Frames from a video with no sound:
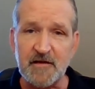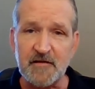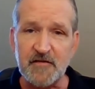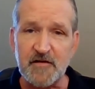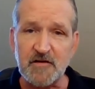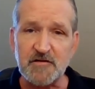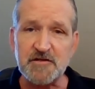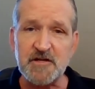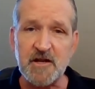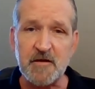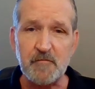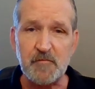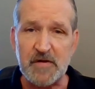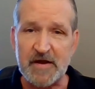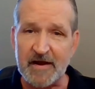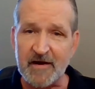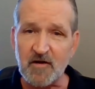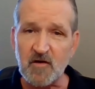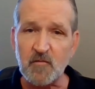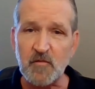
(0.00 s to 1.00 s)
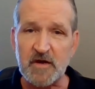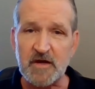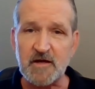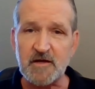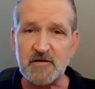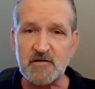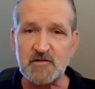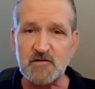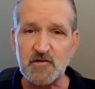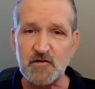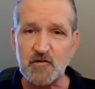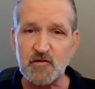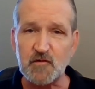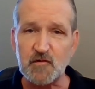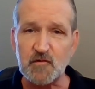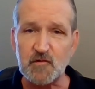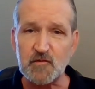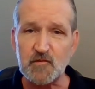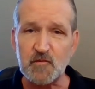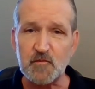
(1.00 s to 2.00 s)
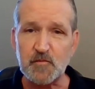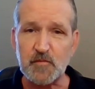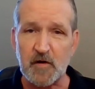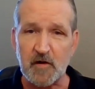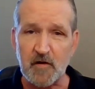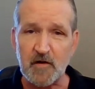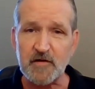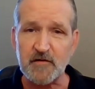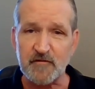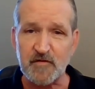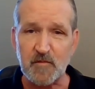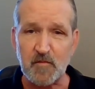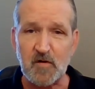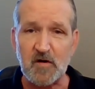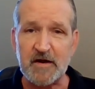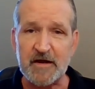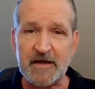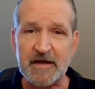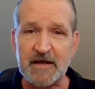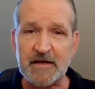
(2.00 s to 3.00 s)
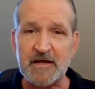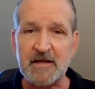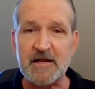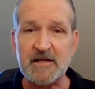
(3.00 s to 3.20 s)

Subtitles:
there's an impairment to part of the brain,